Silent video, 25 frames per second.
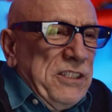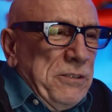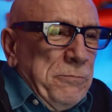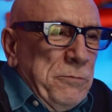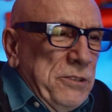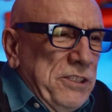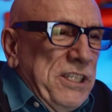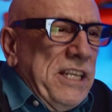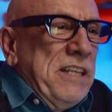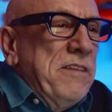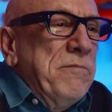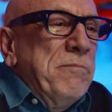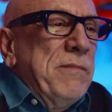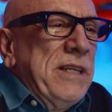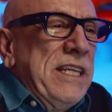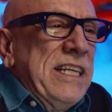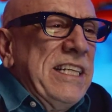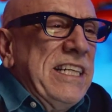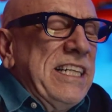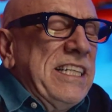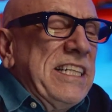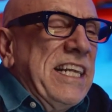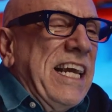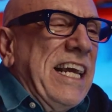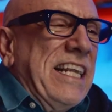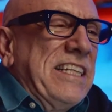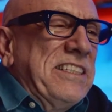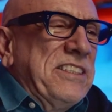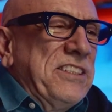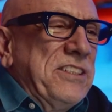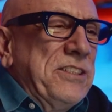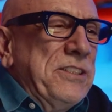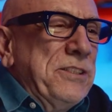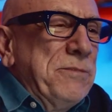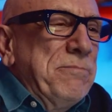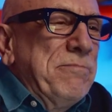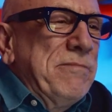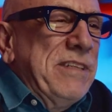it was in me and it had
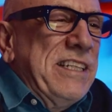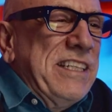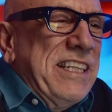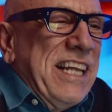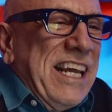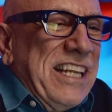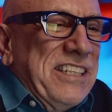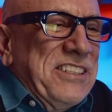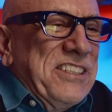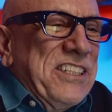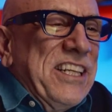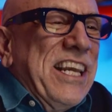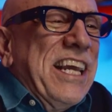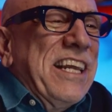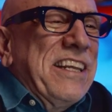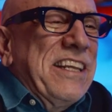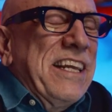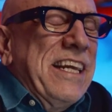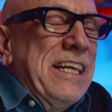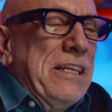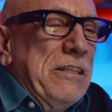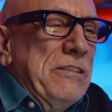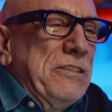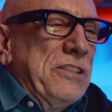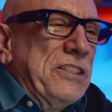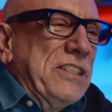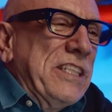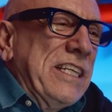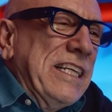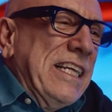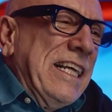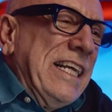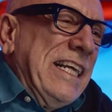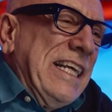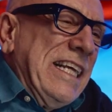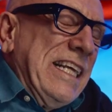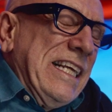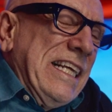to get out.
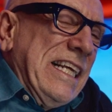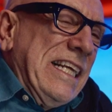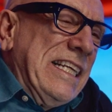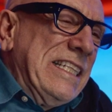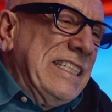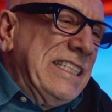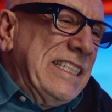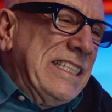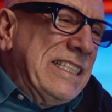And